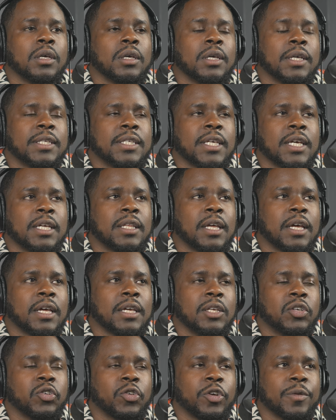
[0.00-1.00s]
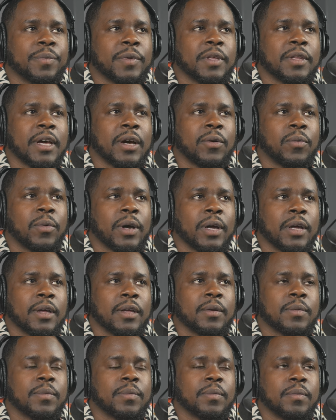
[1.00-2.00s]
He said that he treated me that
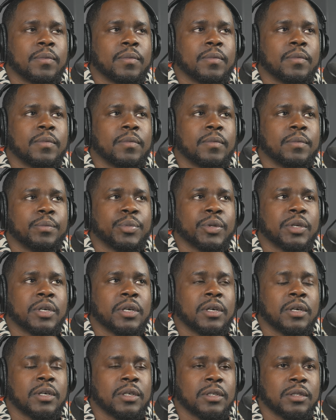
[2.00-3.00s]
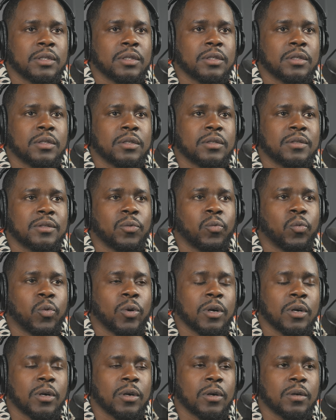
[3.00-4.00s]
way because the
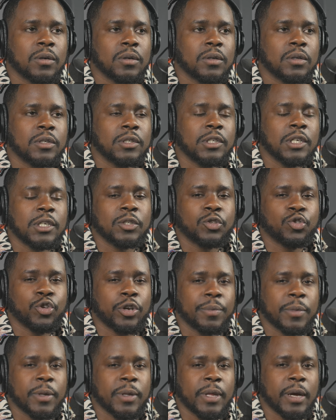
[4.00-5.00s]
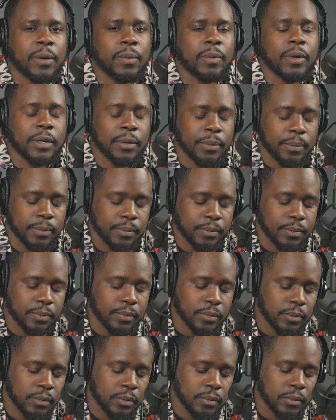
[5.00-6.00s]
world is going to treat me that way.
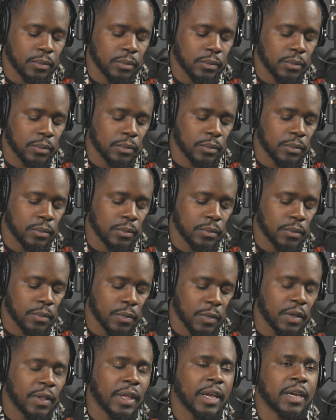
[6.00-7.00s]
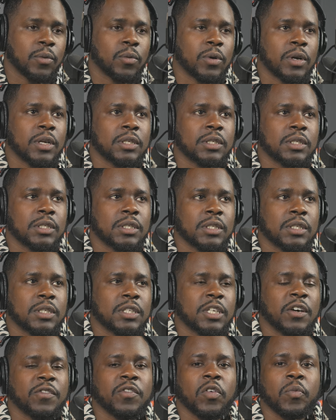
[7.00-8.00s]
And that he wanted to just
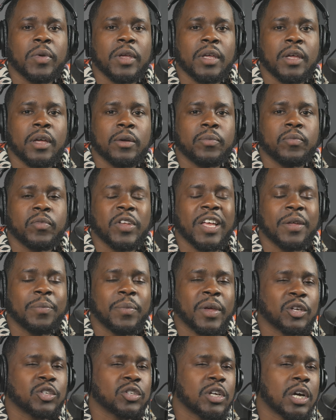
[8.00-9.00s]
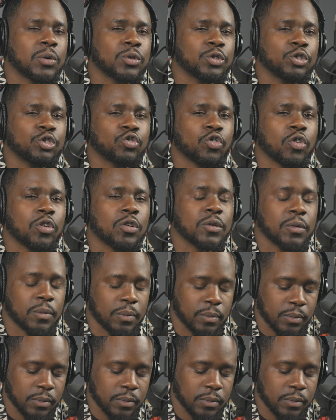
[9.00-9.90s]
toughen me up and make sure I was strong.